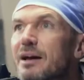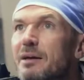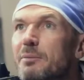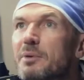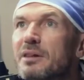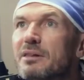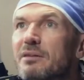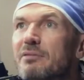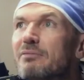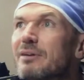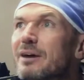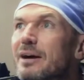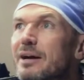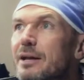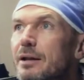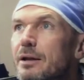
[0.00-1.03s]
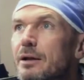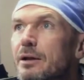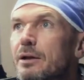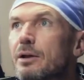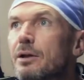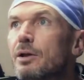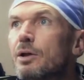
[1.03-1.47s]
I'm in the right.
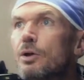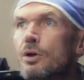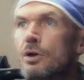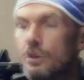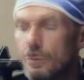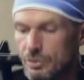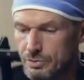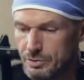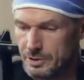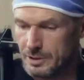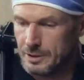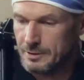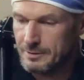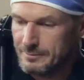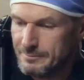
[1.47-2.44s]
Hold on.